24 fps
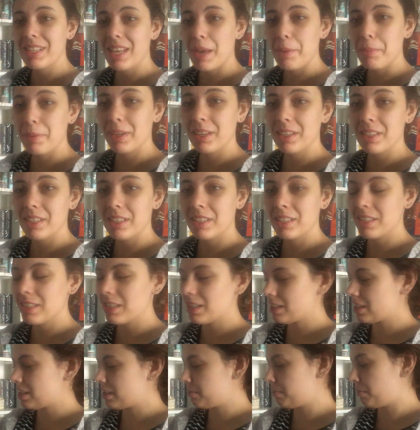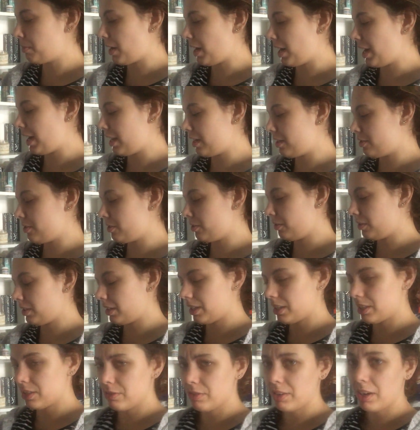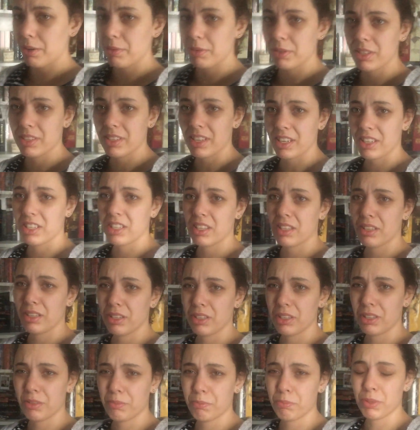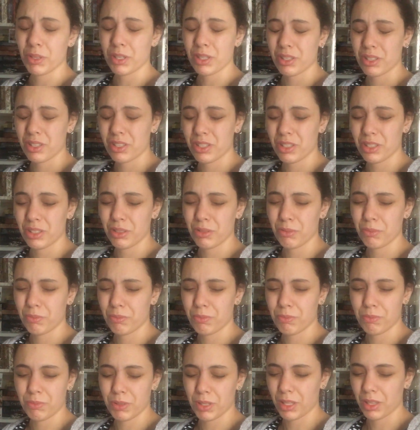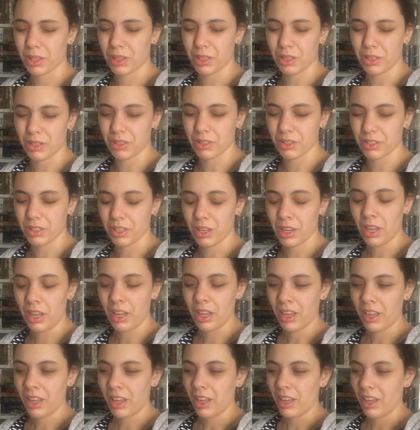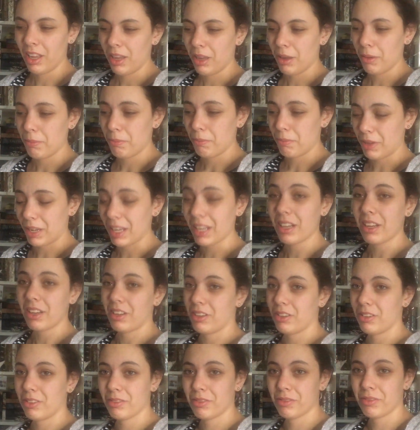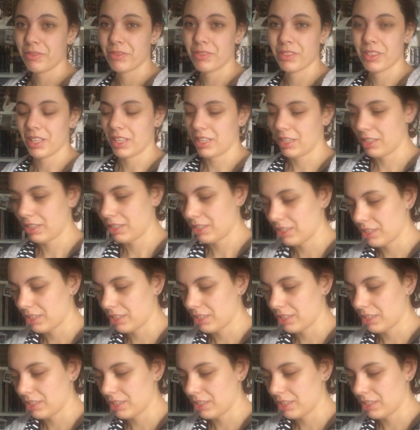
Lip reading: Happiness Index by Julie Israel, which is actually the BOOKTUBEATHON pick of the